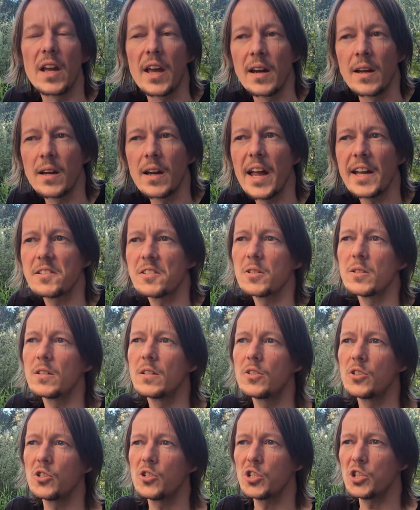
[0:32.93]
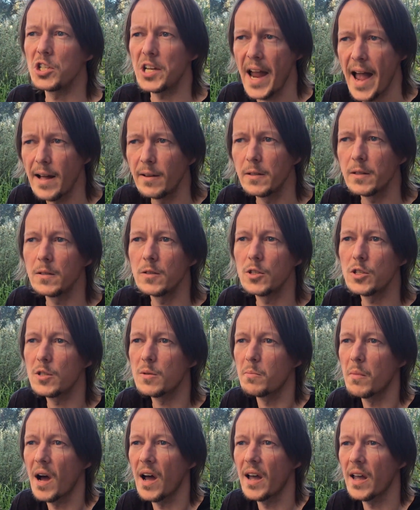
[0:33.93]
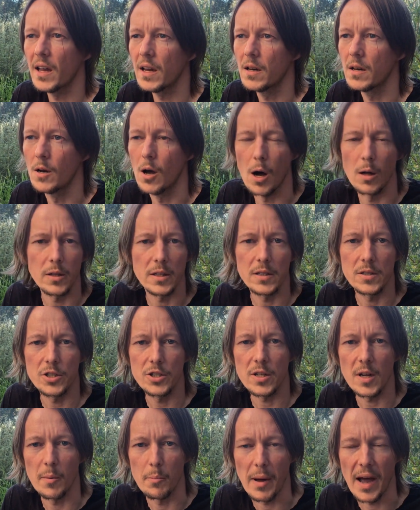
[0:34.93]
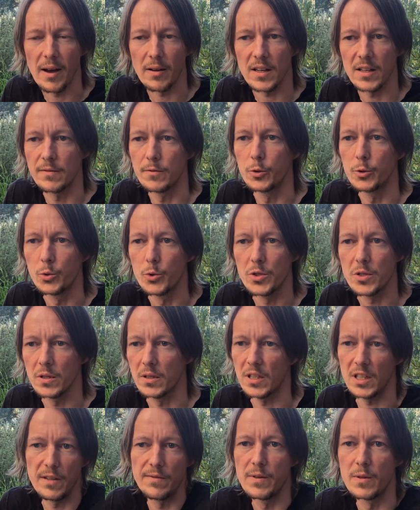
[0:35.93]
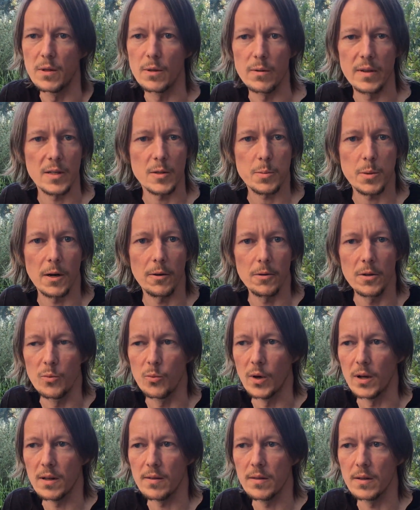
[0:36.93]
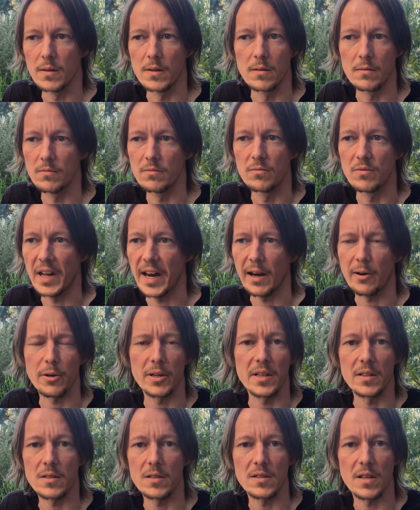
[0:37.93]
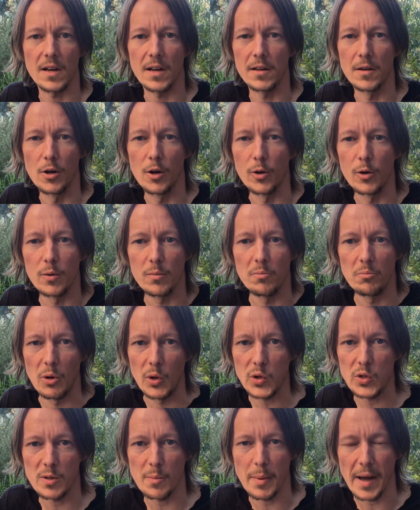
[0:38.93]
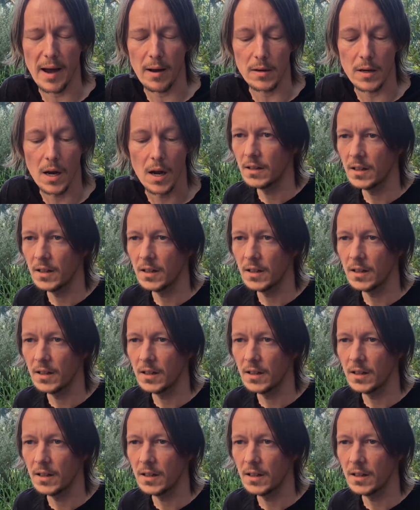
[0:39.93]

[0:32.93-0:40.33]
and it actually challenged my knowledge about evolution, even though that's probably one of the areas that I know most about.